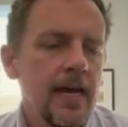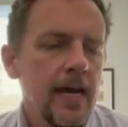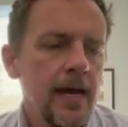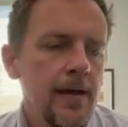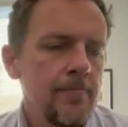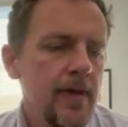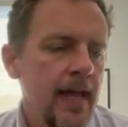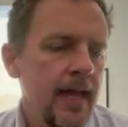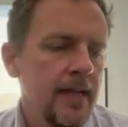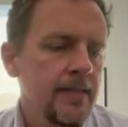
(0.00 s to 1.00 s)

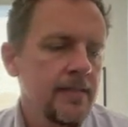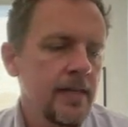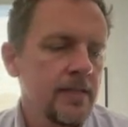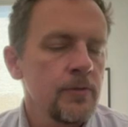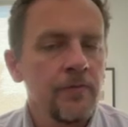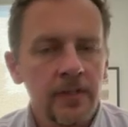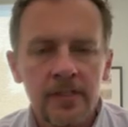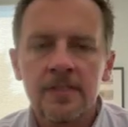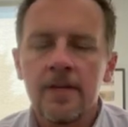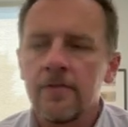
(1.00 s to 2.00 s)
So I've looked
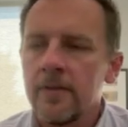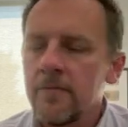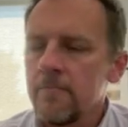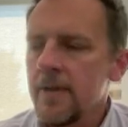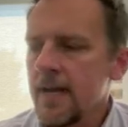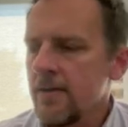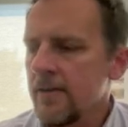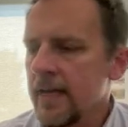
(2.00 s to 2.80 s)
at several of them now